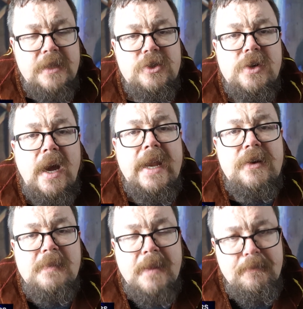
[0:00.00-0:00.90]
Try and
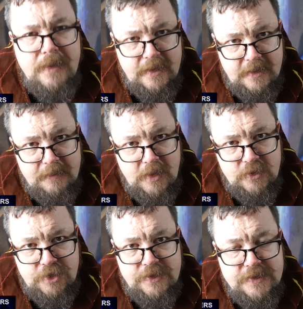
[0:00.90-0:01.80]
remember
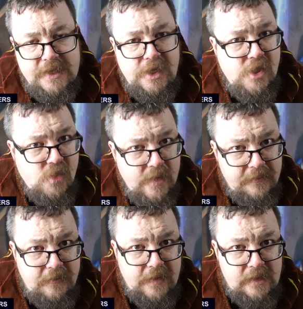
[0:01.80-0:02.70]
emotions that you
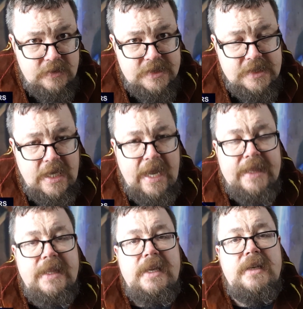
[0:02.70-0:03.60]
have felt
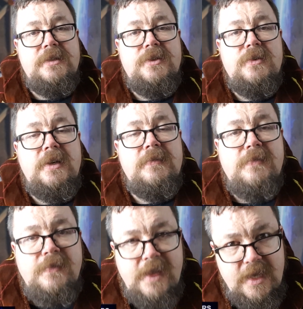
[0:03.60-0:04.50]
and then to
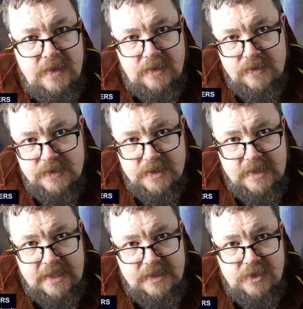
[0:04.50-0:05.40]
convey those in
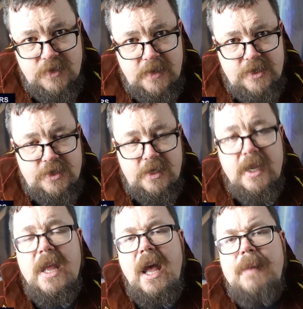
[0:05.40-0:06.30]
that situation.
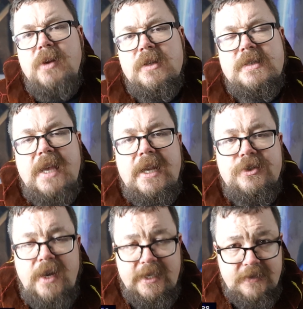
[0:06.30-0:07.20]
I'm not saying
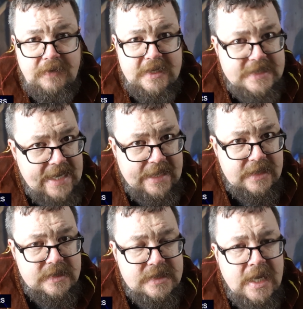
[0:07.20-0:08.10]
try and convey
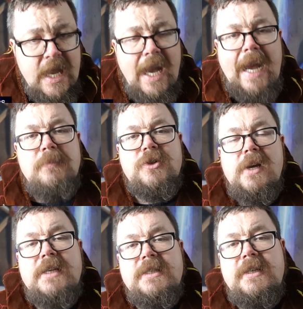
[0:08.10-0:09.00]
sadness. I'm
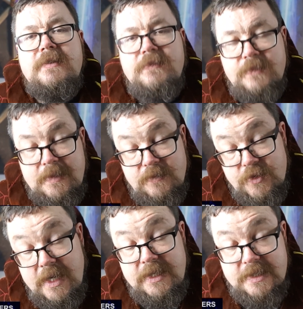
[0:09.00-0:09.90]
trying
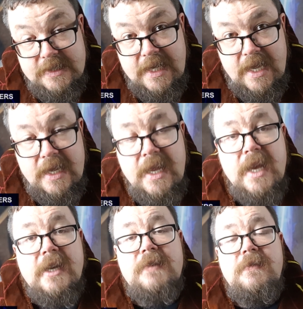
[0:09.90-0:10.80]
to say
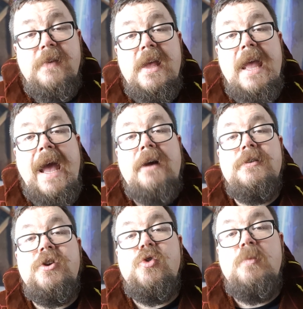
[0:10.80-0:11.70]
convey how
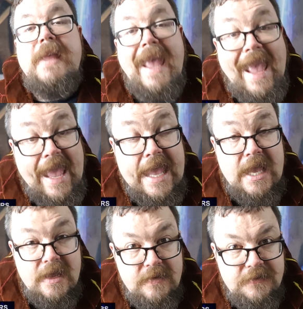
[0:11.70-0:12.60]
you
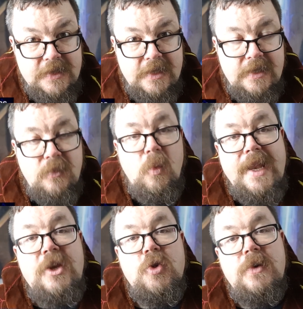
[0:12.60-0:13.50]
behaved
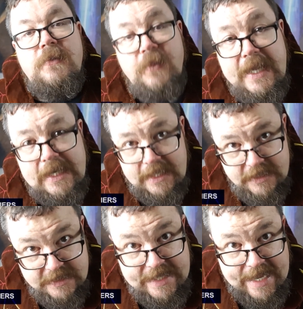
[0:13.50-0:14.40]
when you were feeling
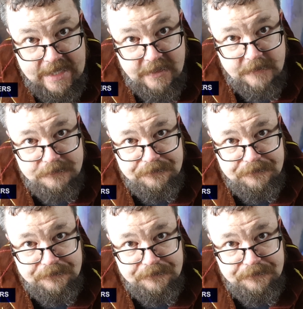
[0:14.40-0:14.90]
sad.